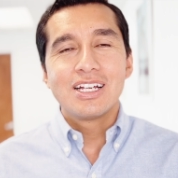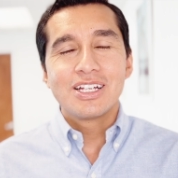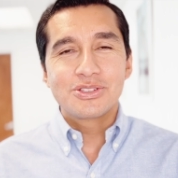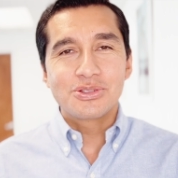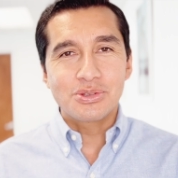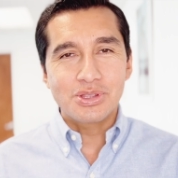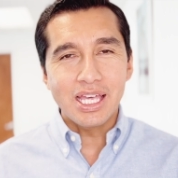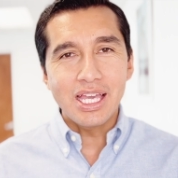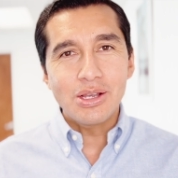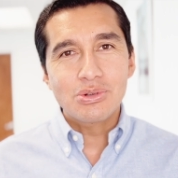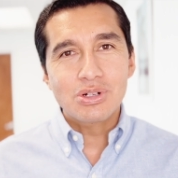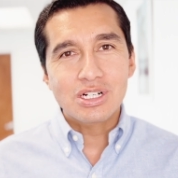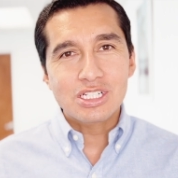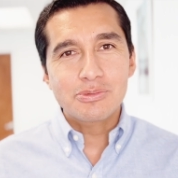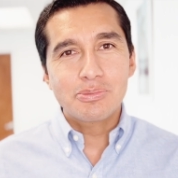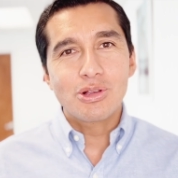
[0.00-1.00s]
Today we're
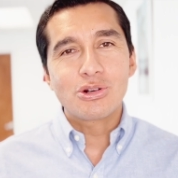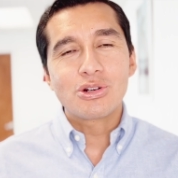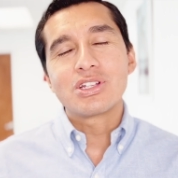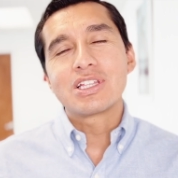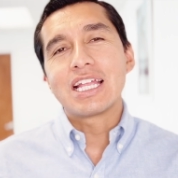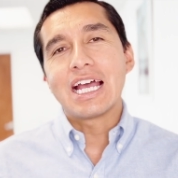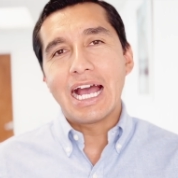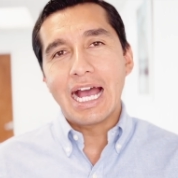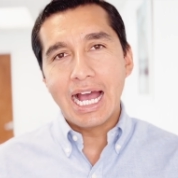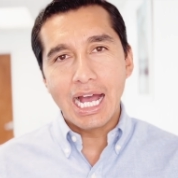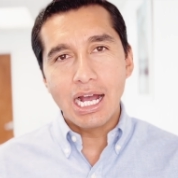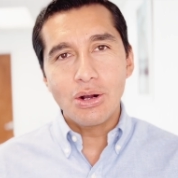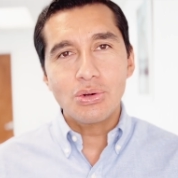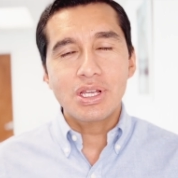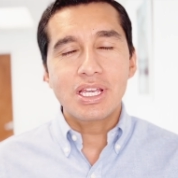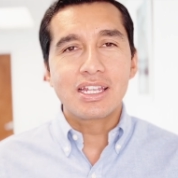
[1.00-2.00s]
exploring
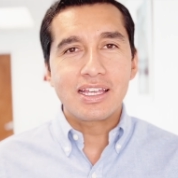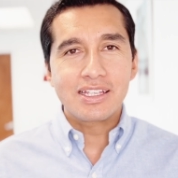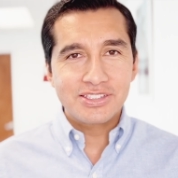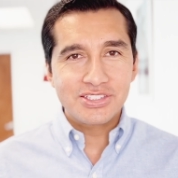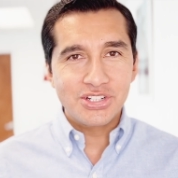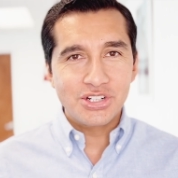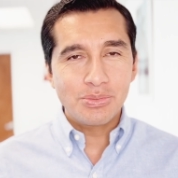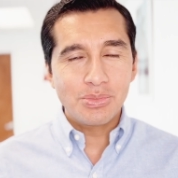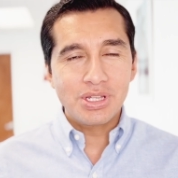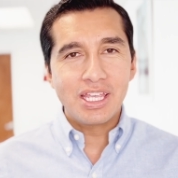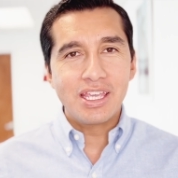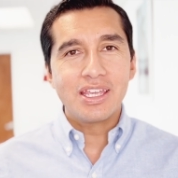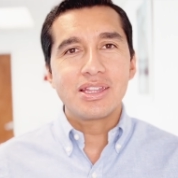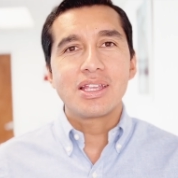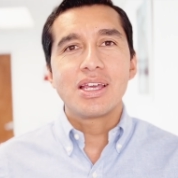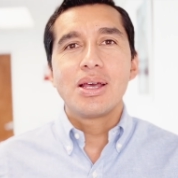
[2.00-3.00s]
how can I
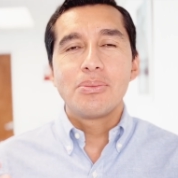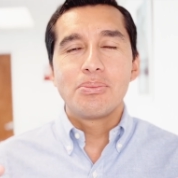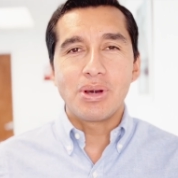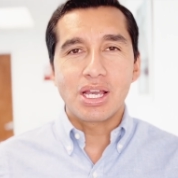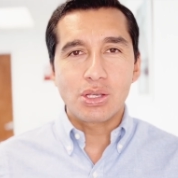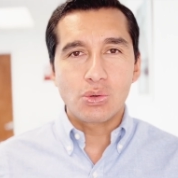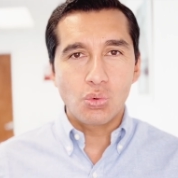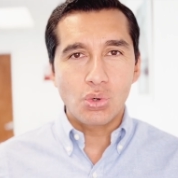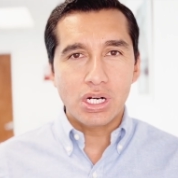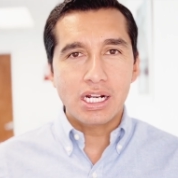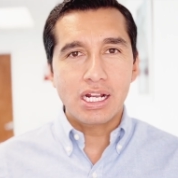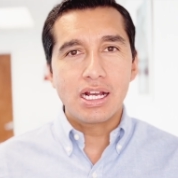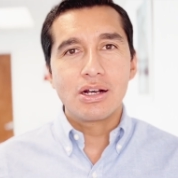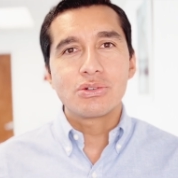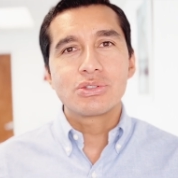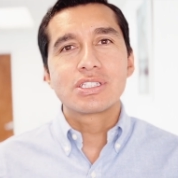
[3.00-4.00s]
terminate my
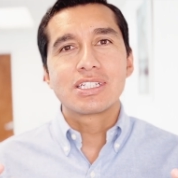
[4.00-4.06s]
warehouse